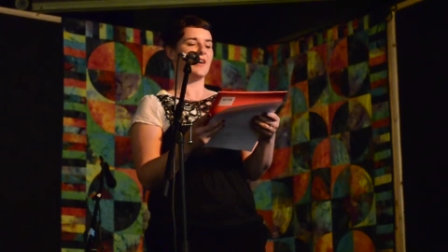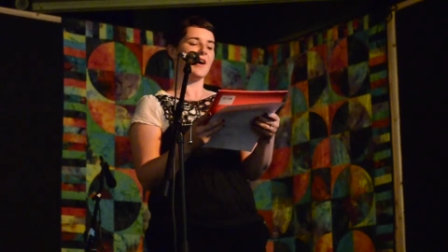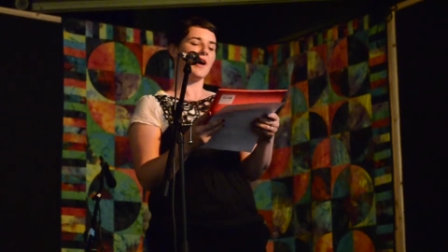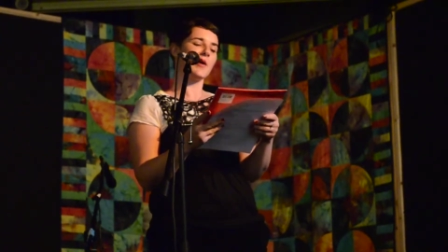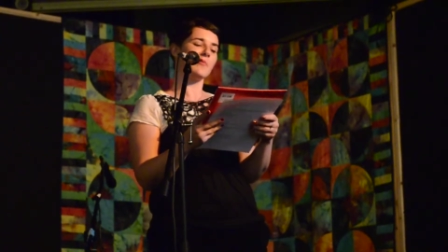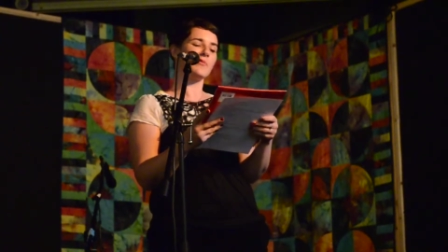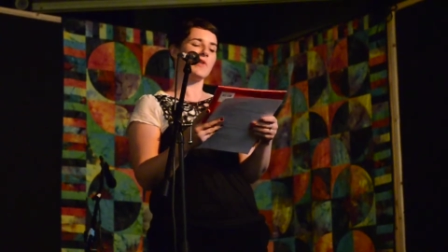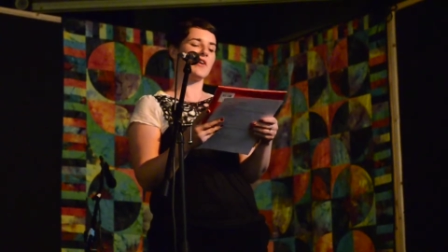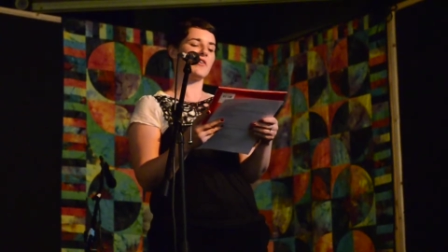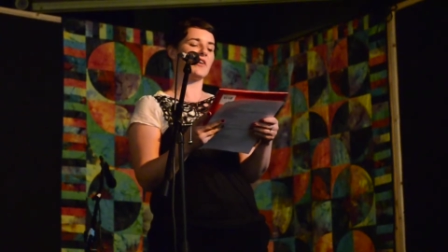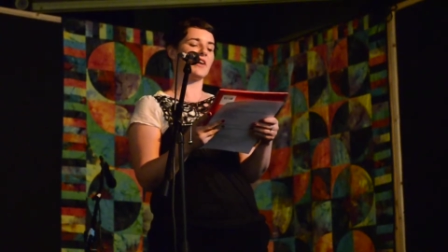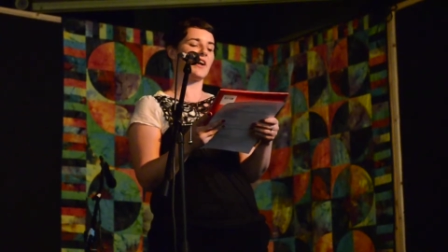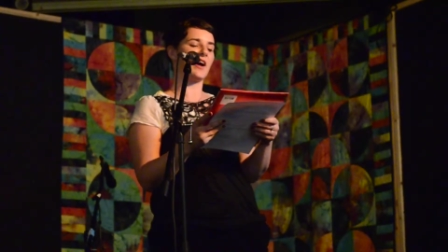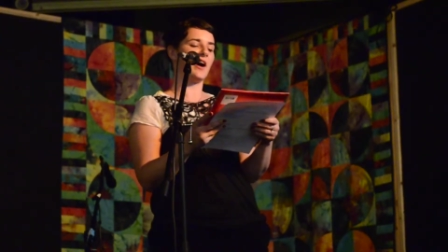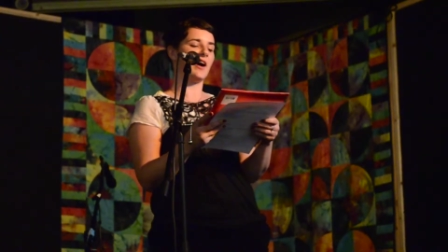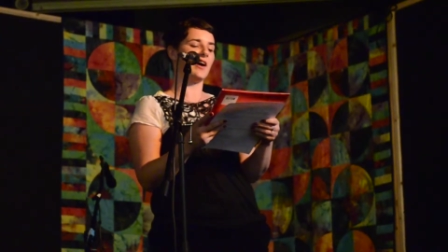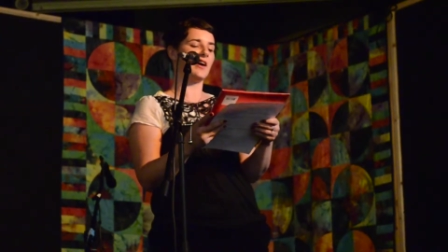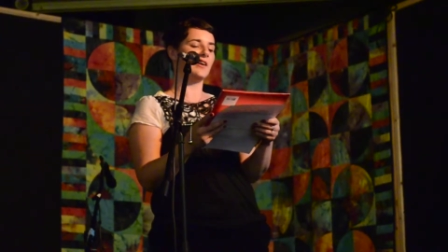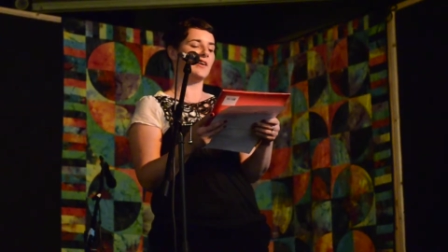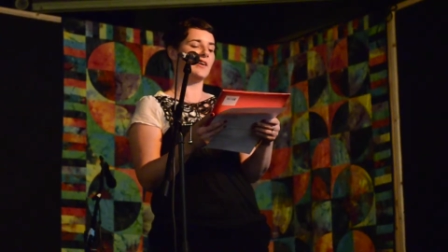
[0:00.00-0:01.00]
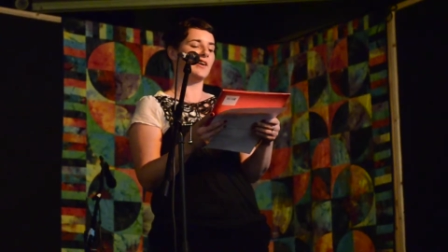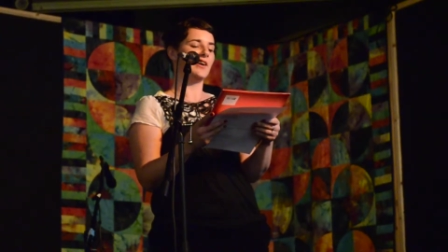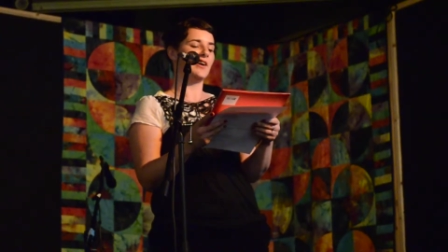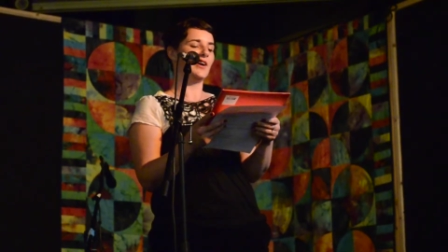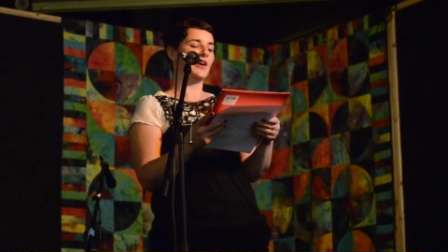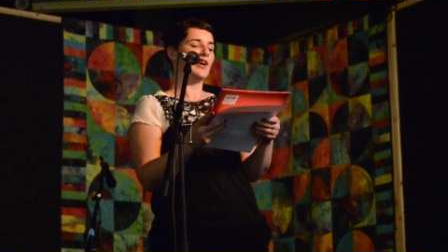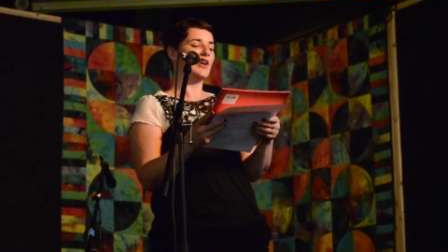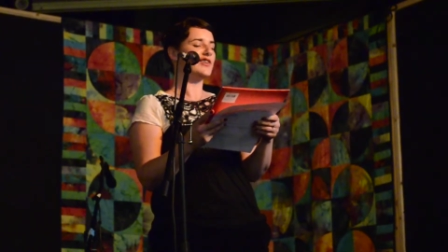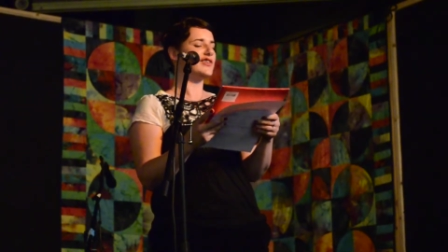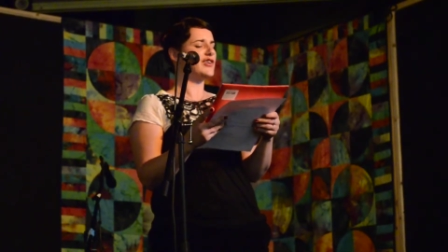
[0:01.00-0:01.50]
America,
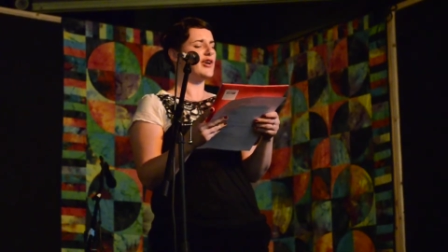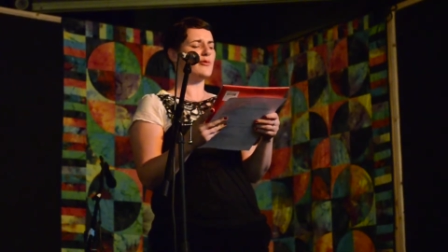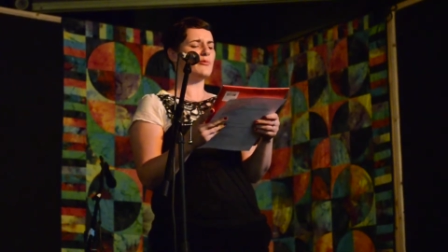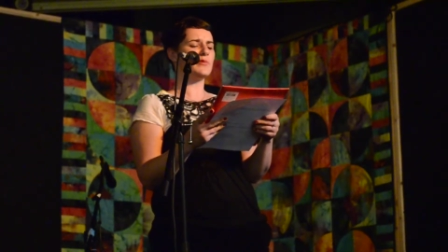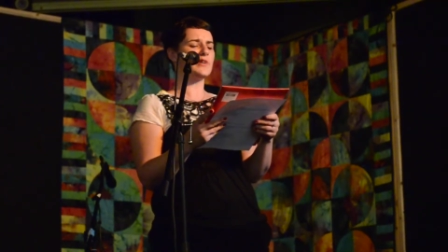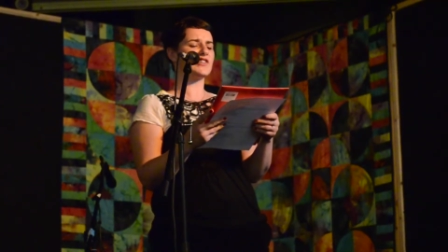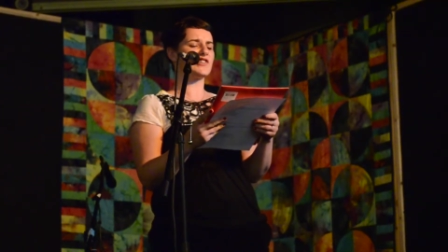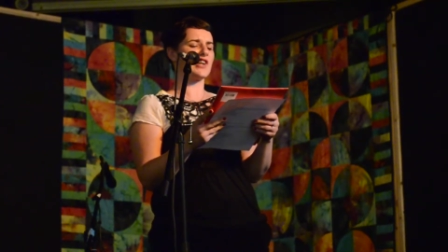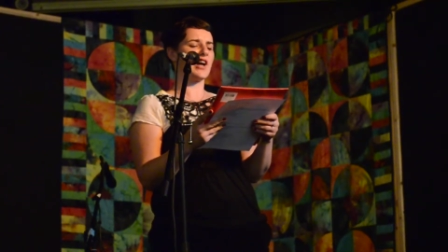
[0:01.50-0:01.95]
don't be